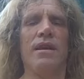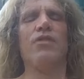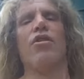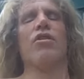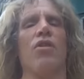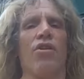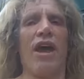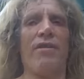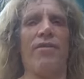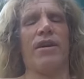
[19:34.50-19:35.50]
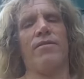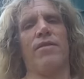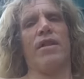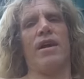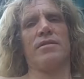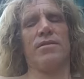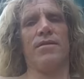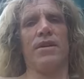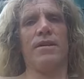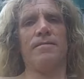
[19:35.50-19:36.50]
And you're going to call that fucking
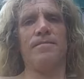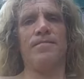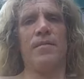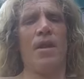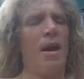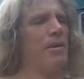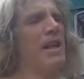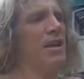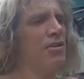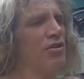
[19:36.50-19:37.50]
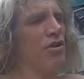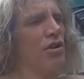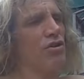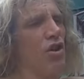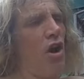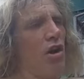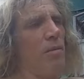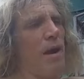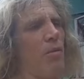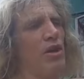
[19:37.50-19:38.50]
philosophy. I mean, either you're going to
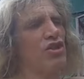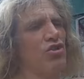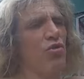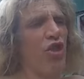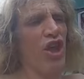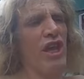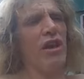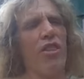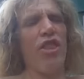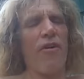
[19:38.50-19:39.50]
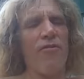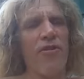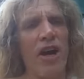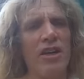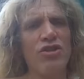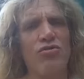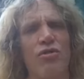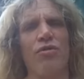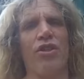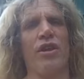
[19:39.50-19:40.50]
talk about what you think the fucking
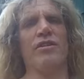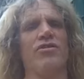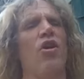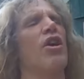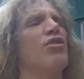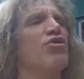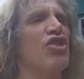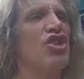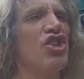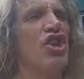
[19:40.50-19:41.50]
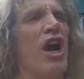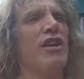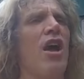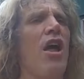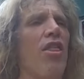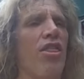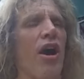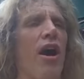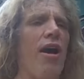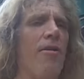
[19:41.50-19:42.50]
truth is, or you should shut
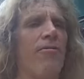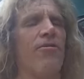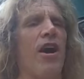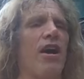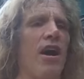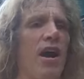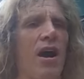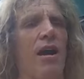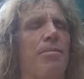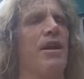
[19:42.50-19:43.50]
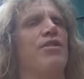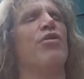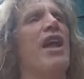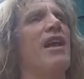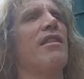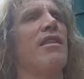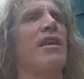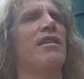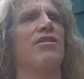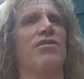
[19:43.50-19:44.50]
the fuck up. And you can't
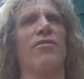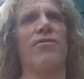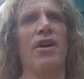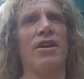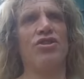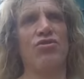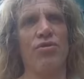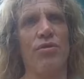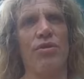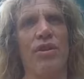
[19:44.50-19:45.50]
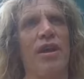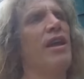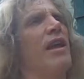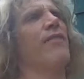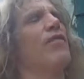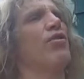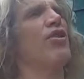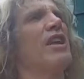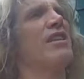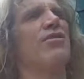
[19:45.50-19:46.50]
think there's a fucking truth if you
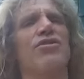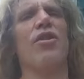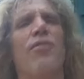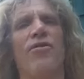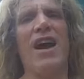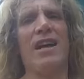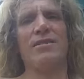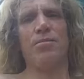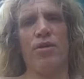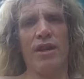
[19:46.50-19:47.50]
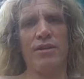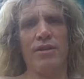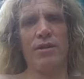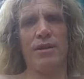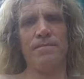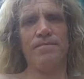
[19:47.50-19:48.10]
think there's no facts pointing to it